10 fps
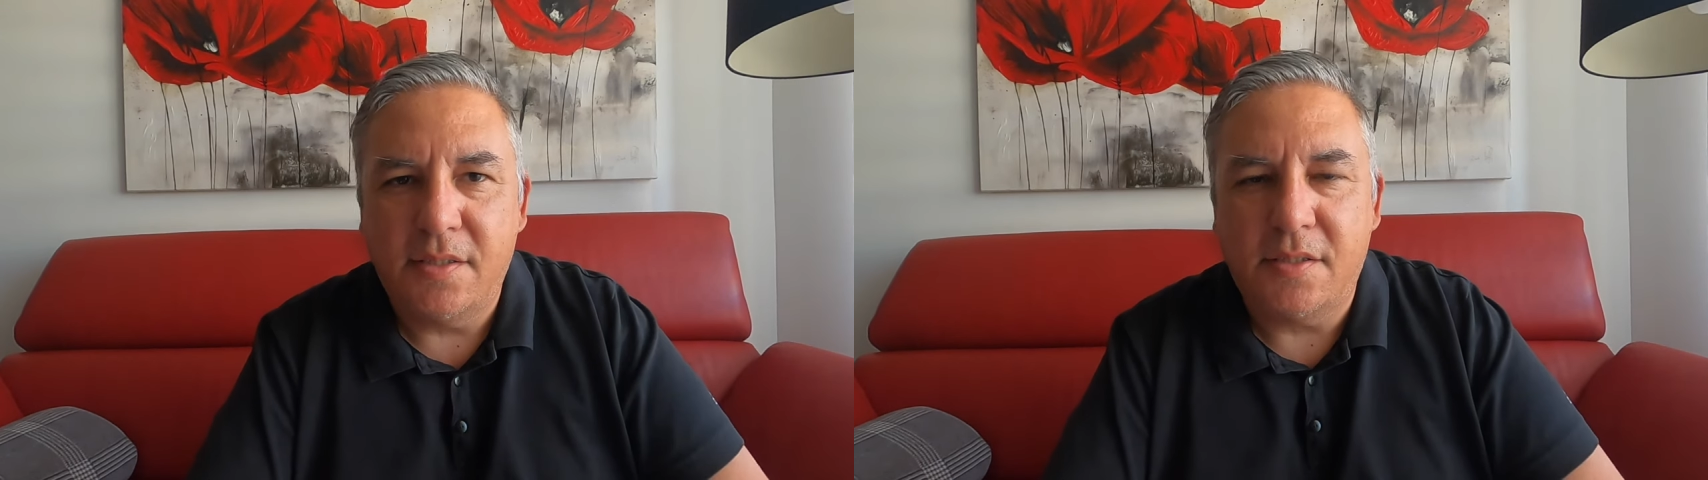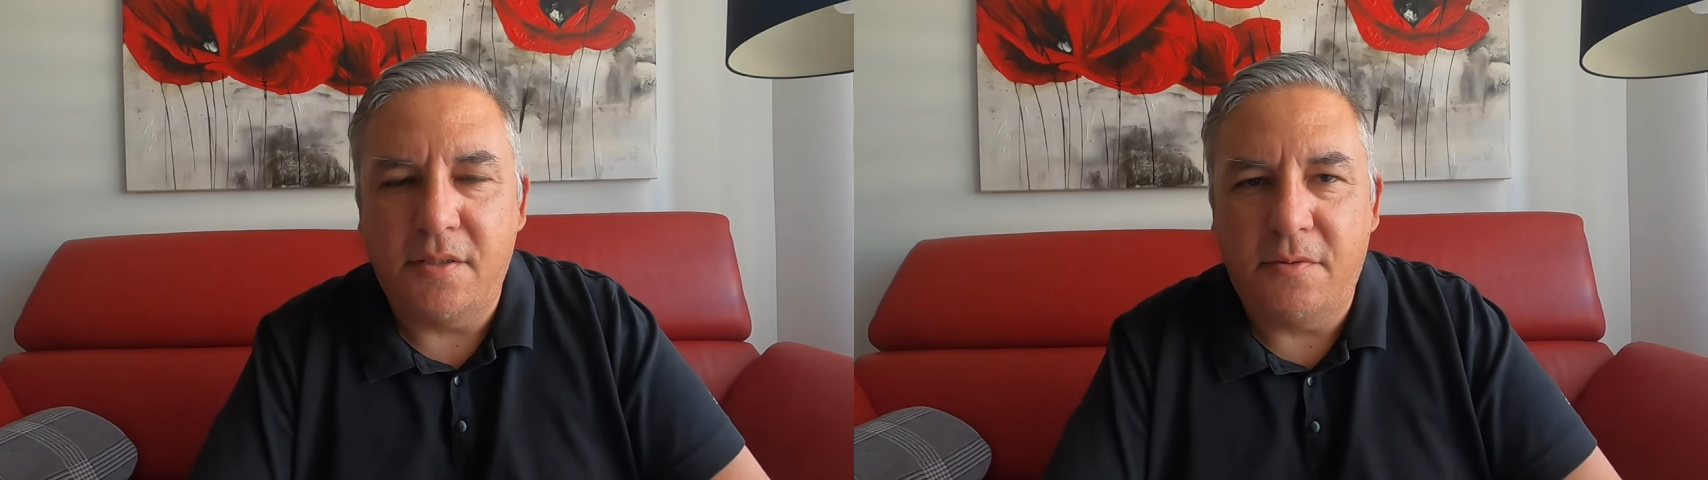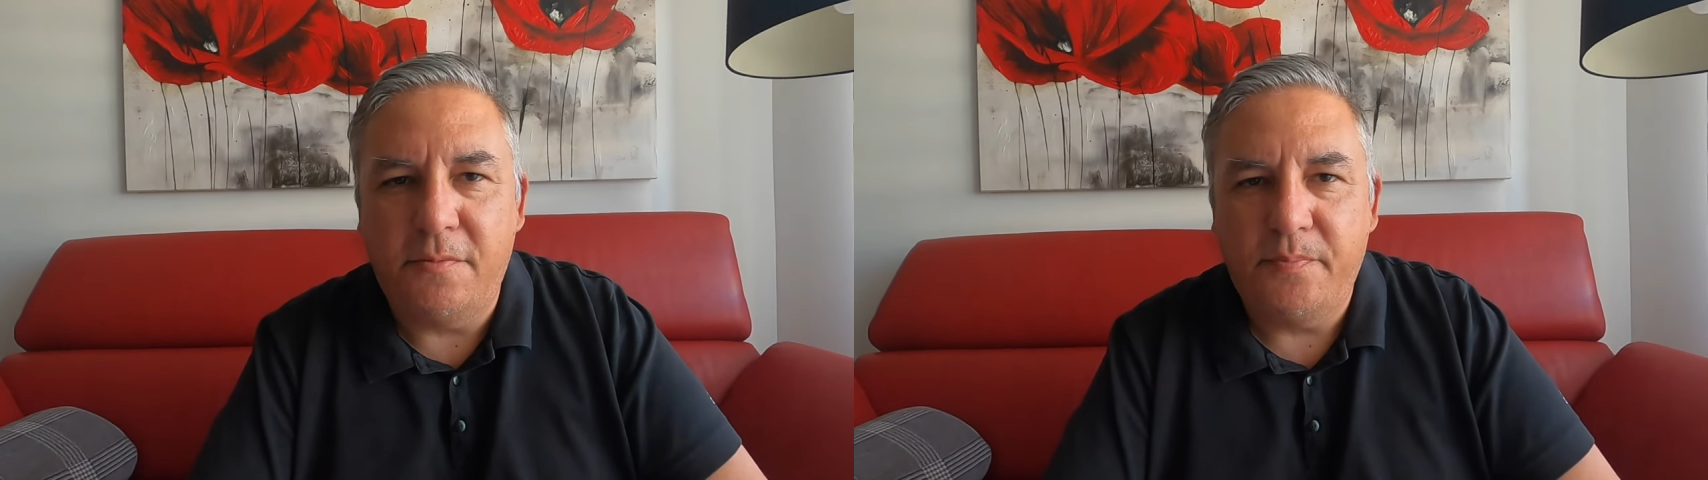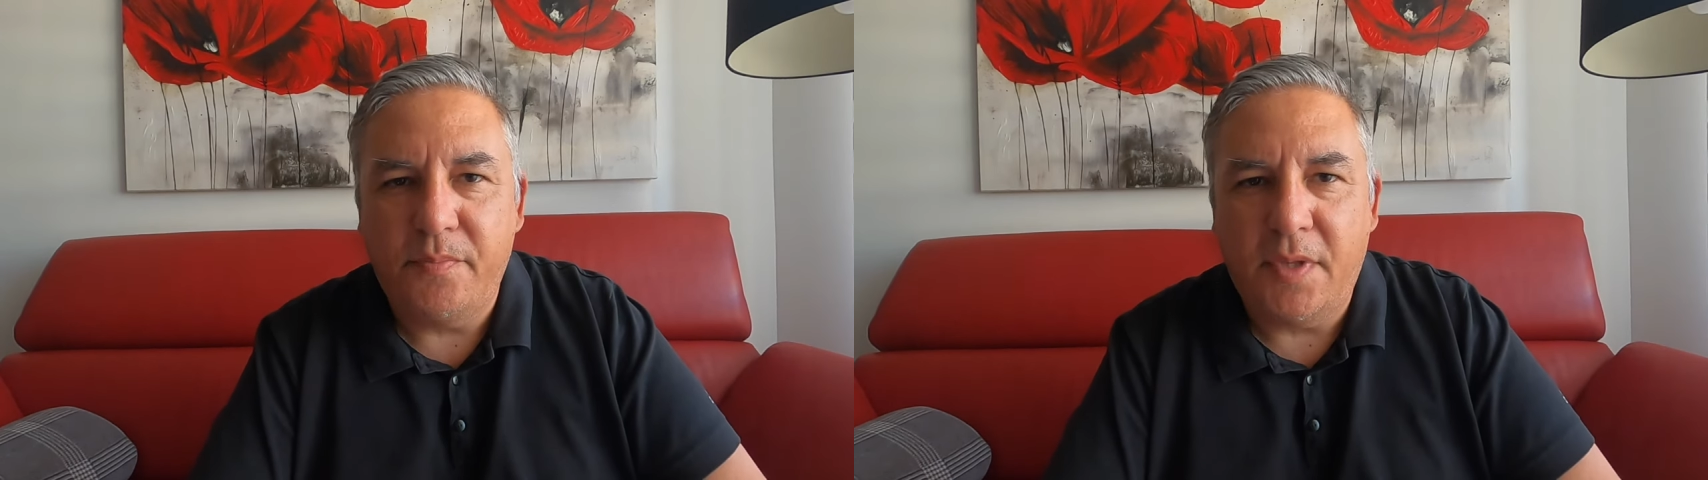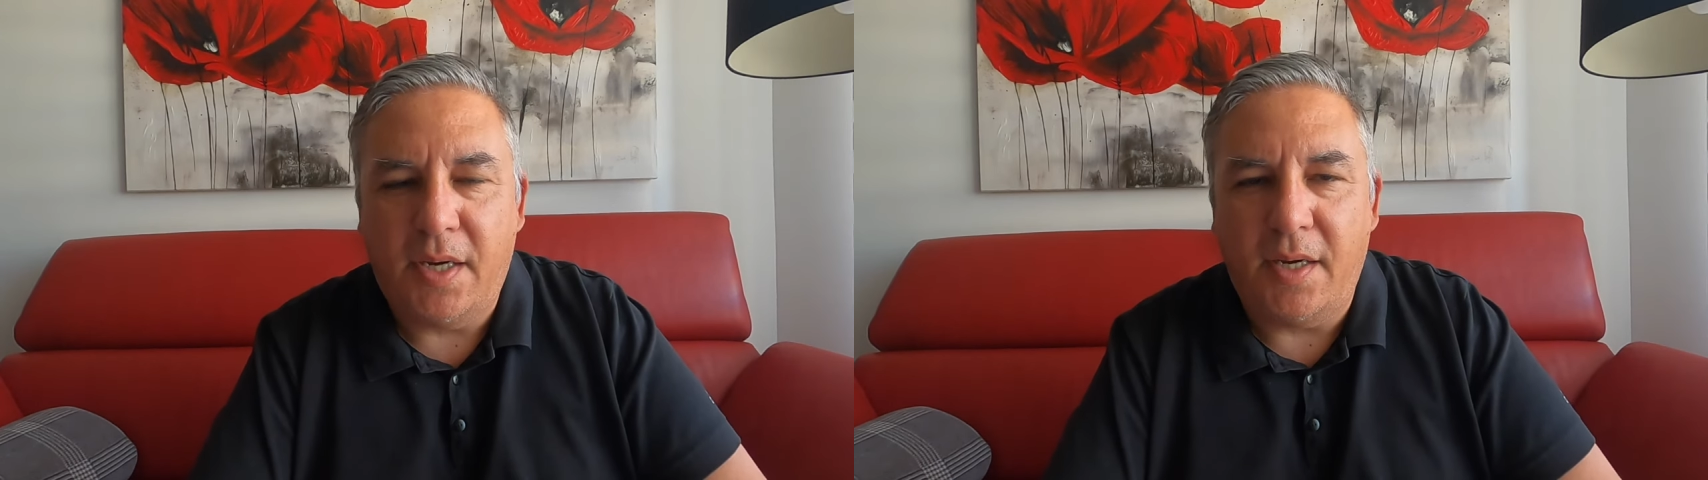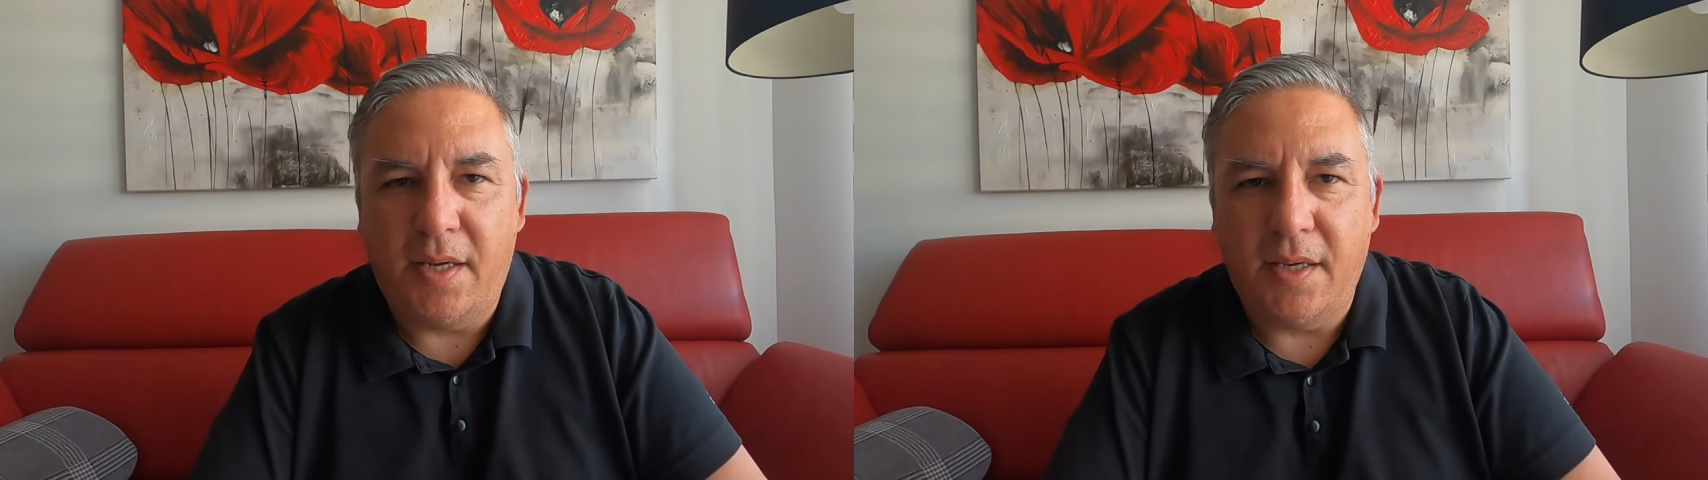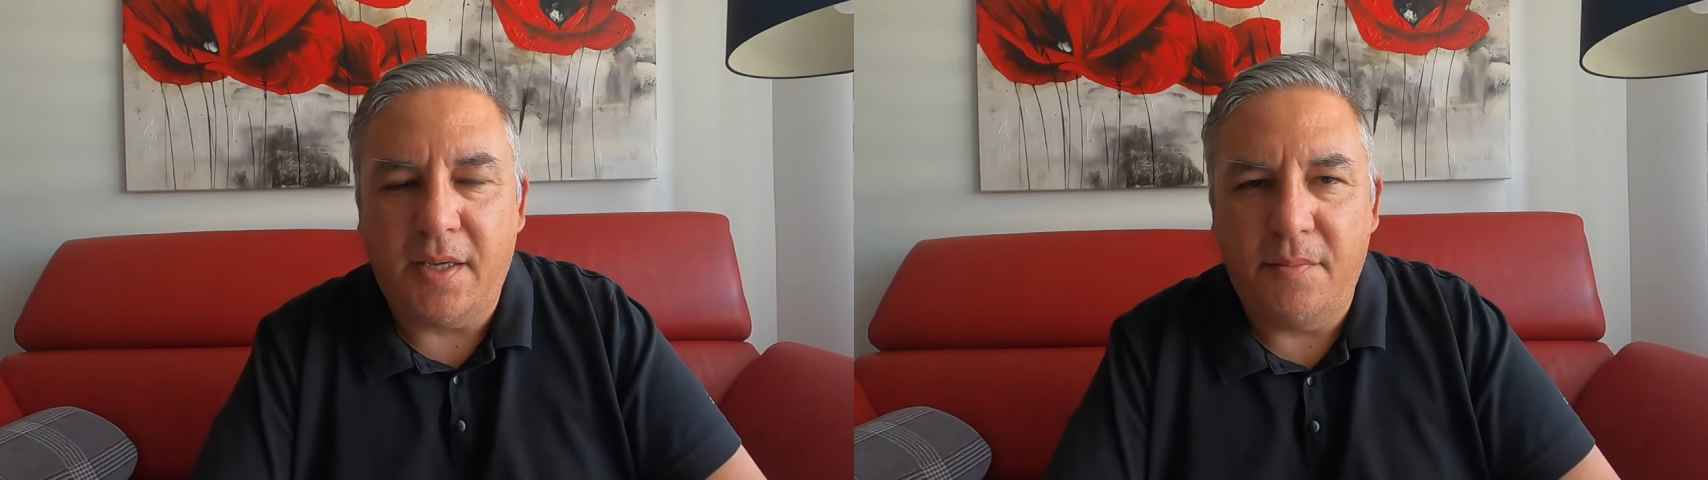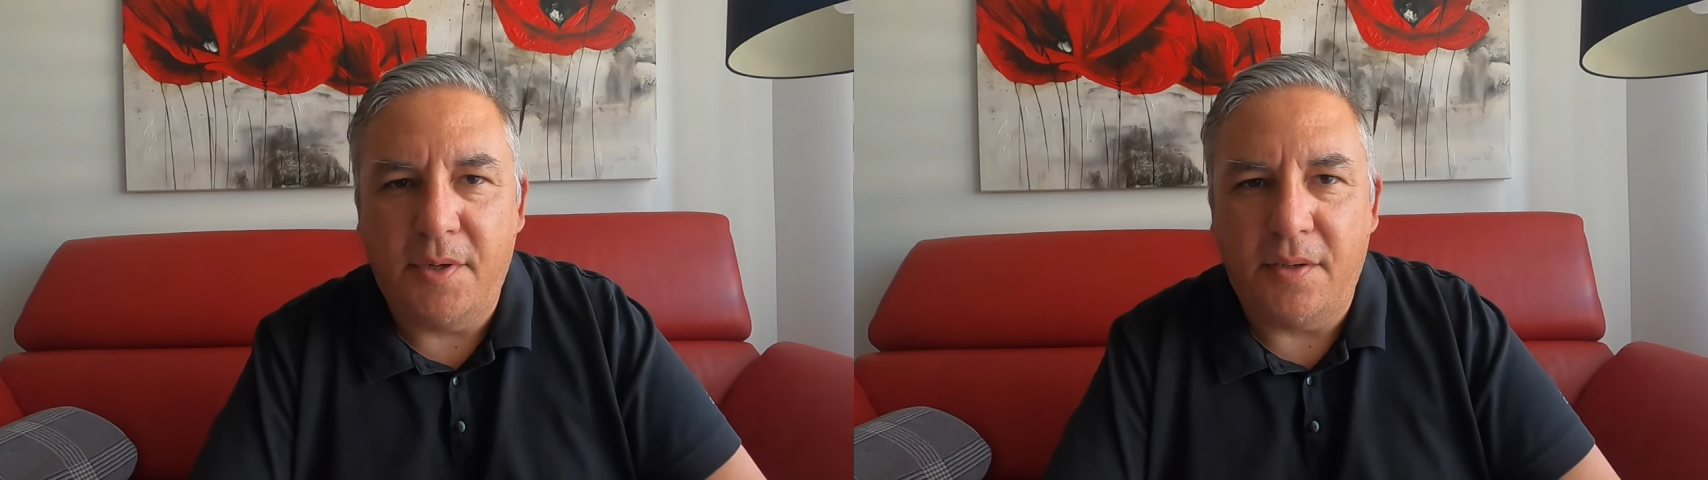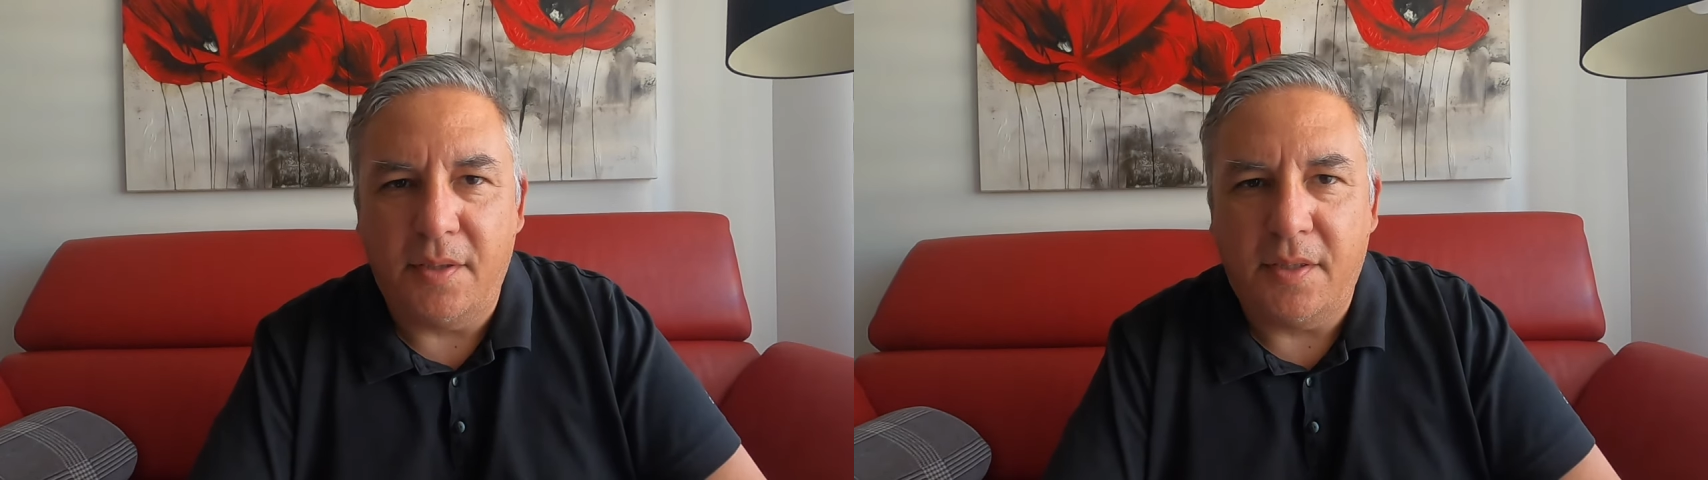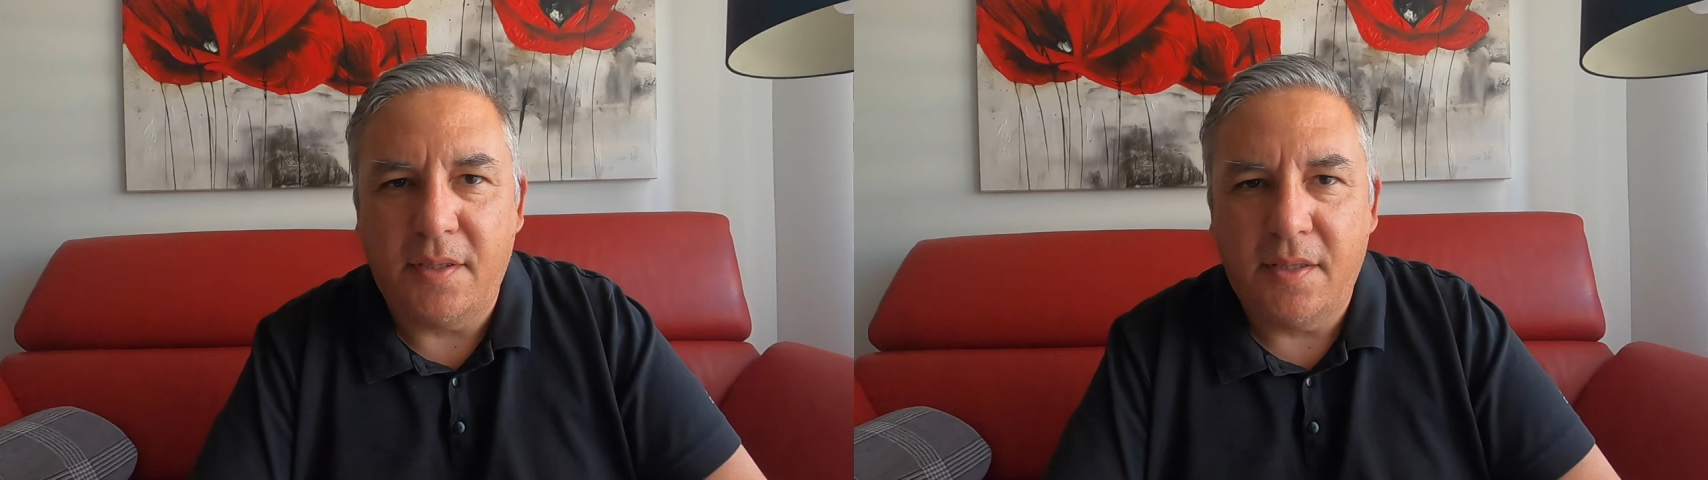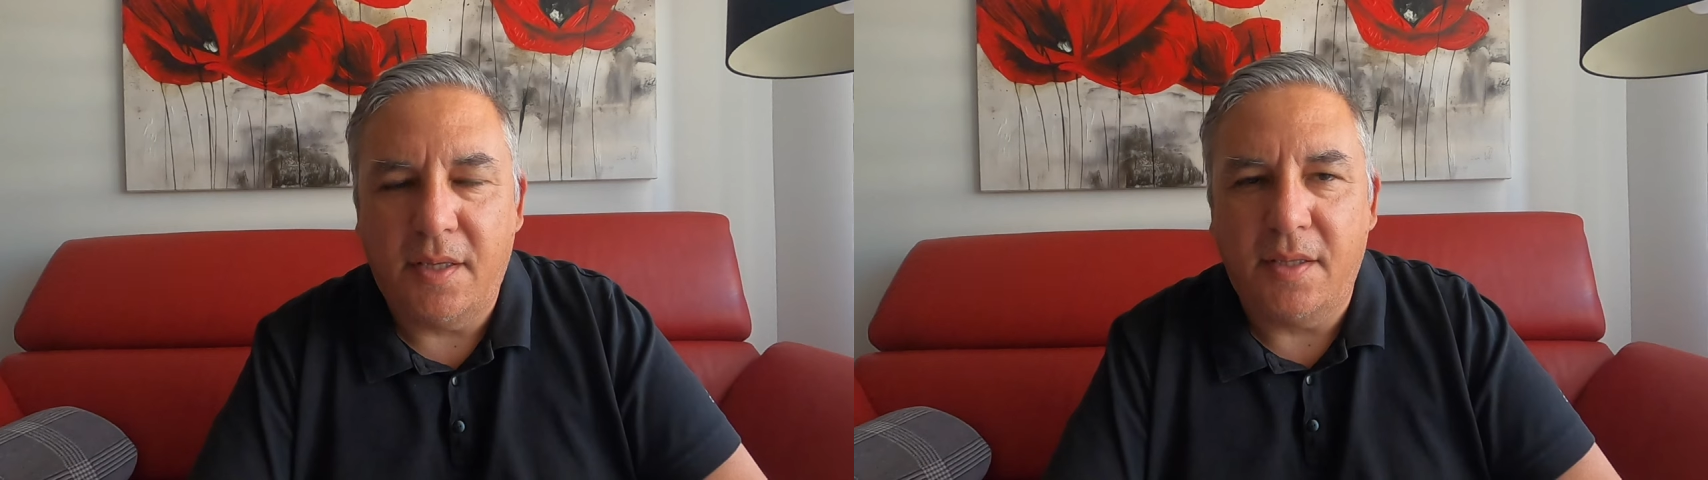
So I like him a lot,